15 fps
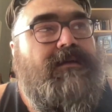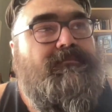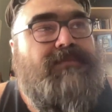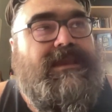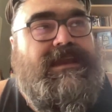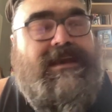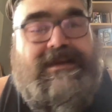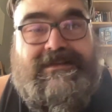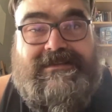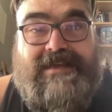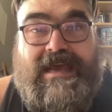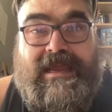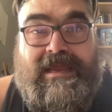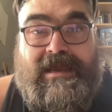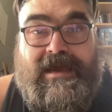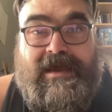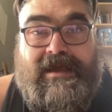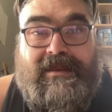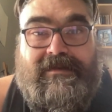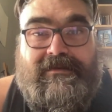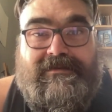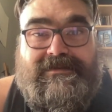because I
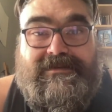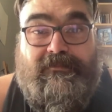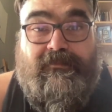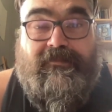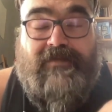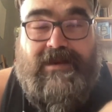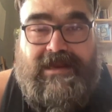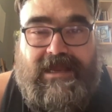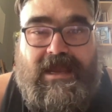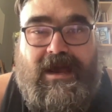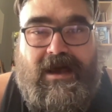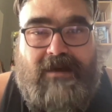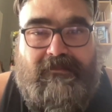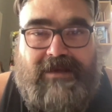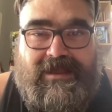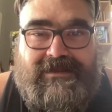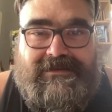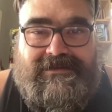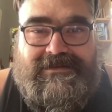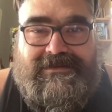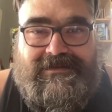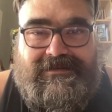got some funny
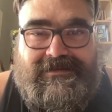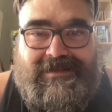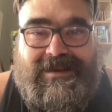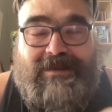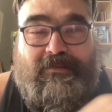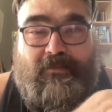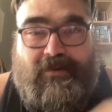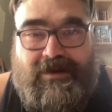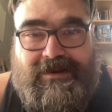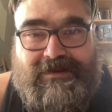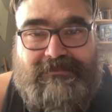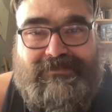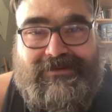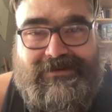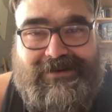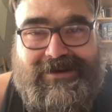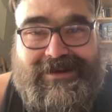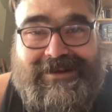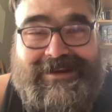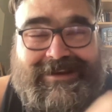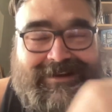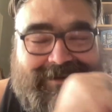comments that I wanted to put on
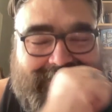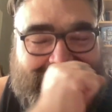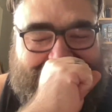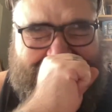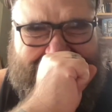here.